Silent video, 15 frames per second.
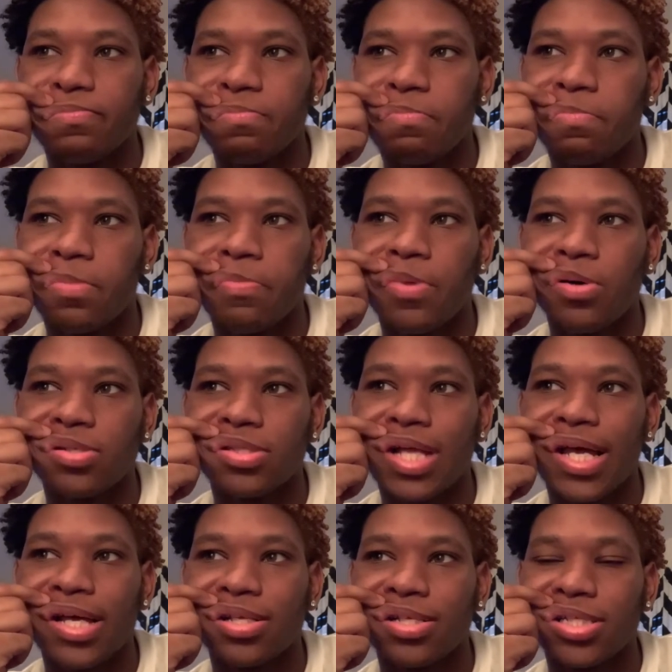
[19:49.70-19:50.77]
But most
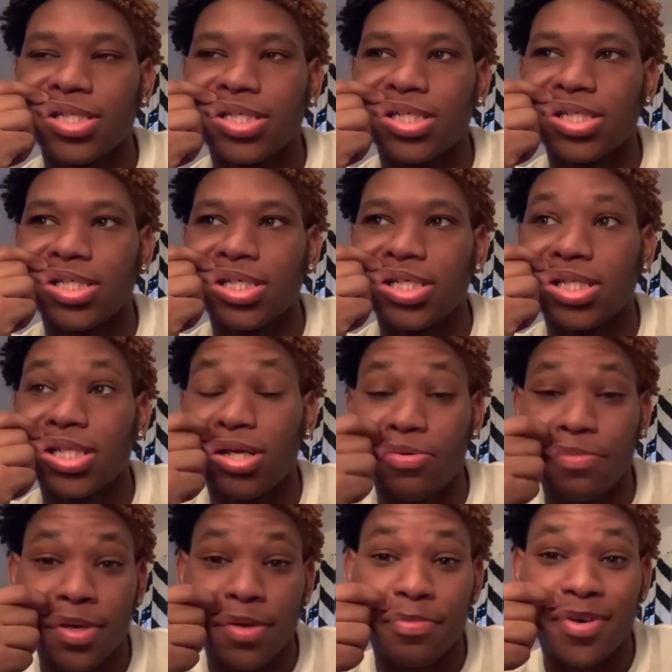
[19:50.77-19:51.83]
likely, there'll be
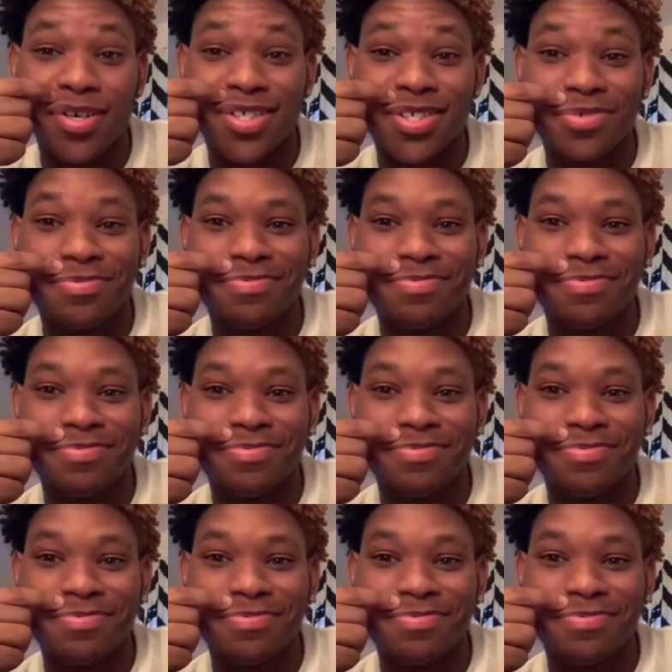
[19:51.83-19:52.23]
a part 2.